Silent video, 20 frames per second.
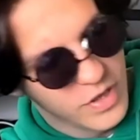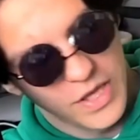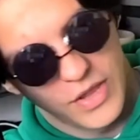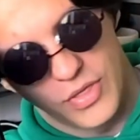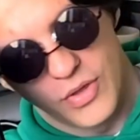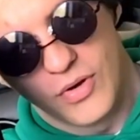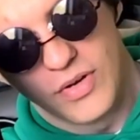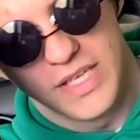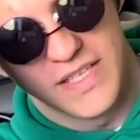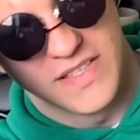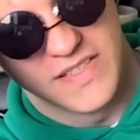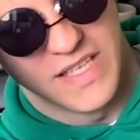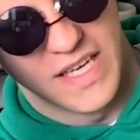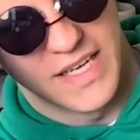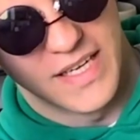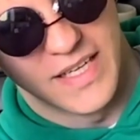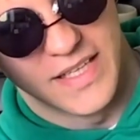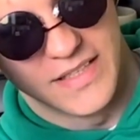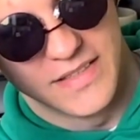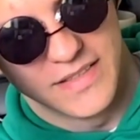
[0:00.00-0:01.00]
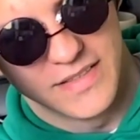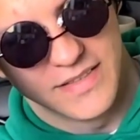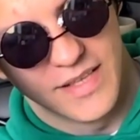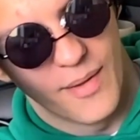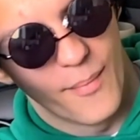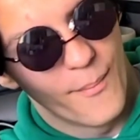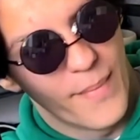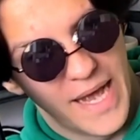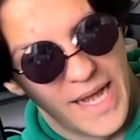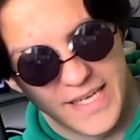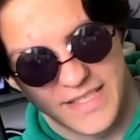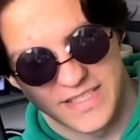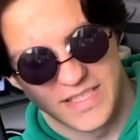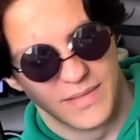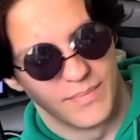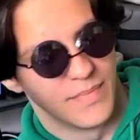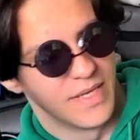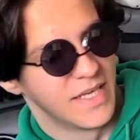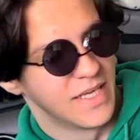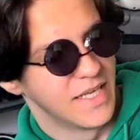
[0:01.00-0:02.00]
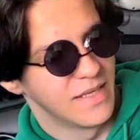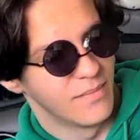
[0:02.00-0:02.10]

30 seconds to max a minute